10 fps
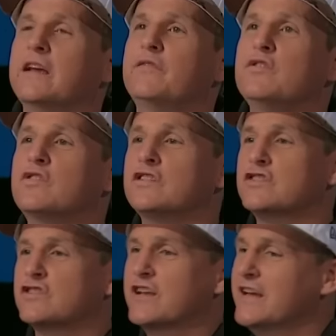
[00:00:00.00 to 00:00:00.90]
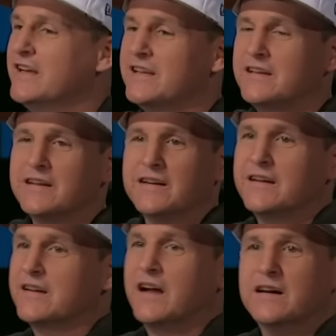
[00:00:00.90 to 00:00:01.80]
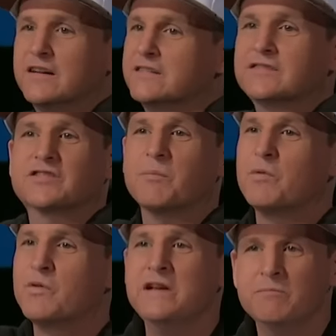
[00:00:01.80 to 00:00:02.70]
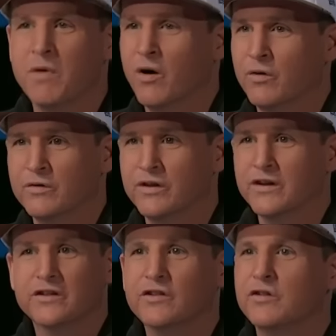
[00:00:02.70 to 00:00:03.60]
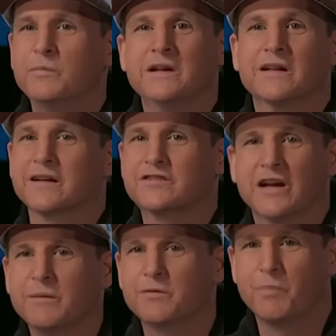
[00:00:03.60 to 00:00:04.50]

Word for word: if you could just hit uh, submarine mode. You know what I mean? Like James